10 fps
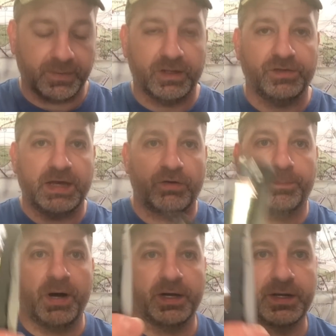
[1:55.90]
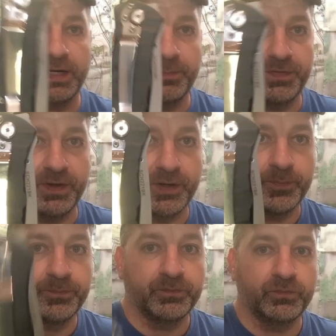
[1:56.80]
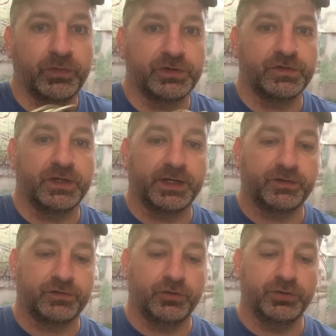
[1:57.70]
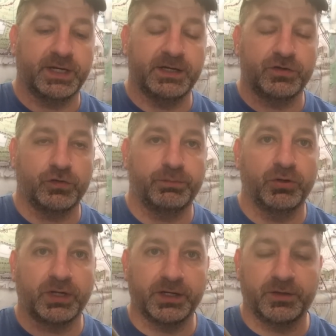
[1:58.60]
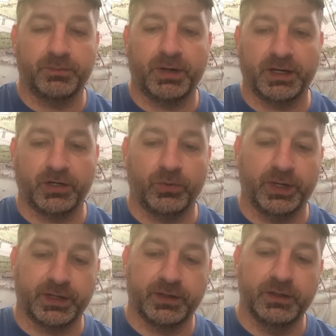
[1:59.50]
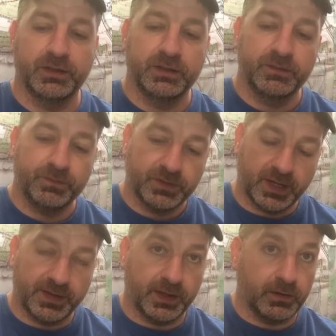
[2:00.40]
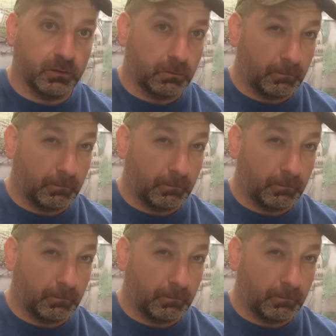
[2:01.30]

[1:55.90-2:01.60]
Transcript: it does have a pocket clip there, which is nice, so you can just pull it out of your pocket quick and then,